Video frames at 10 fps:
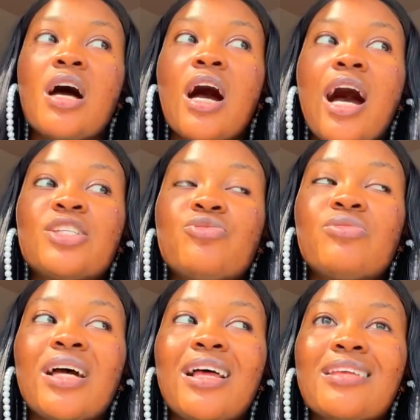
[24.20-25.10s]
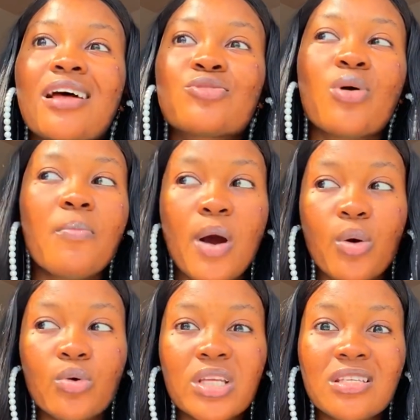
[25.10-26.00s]
I actually realized that
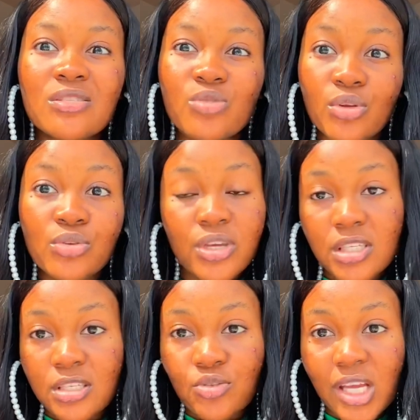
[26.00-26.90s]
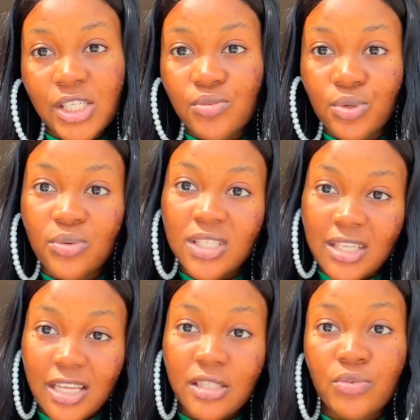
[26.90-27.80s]
somehow it is not so easy to actually recruit
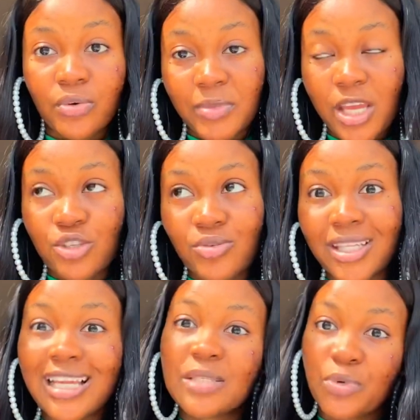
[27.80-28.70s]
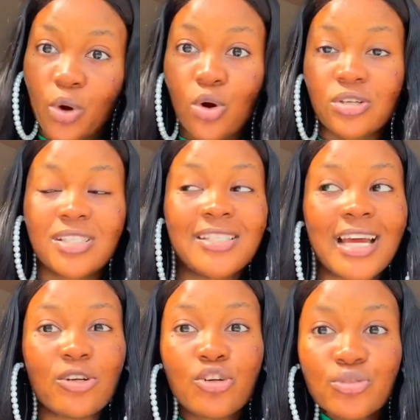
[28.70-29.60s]
nannies from Nigeria, and that's because they
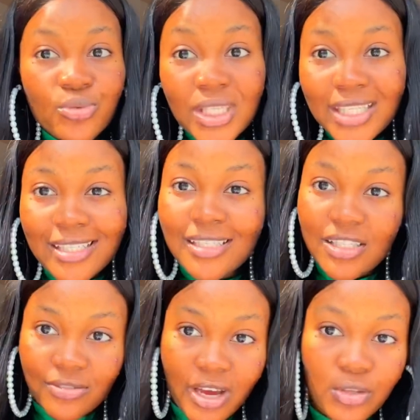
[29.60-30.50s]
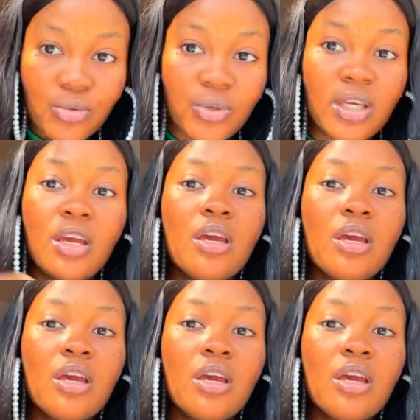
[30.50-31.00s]
are not doing it the right way.